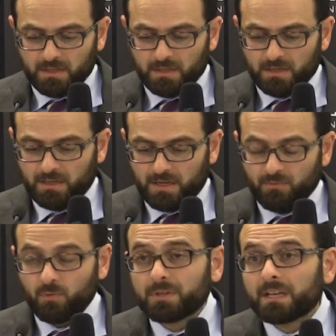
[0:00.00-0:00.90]
uh,
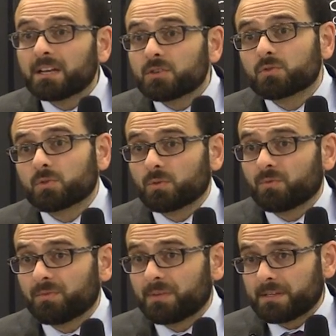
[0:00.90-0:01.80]
avoid any sort of
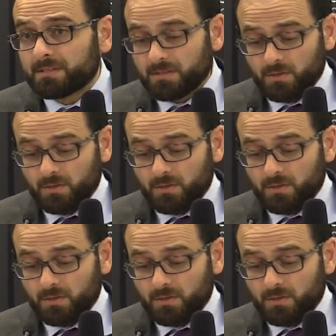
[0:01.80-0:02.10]
offense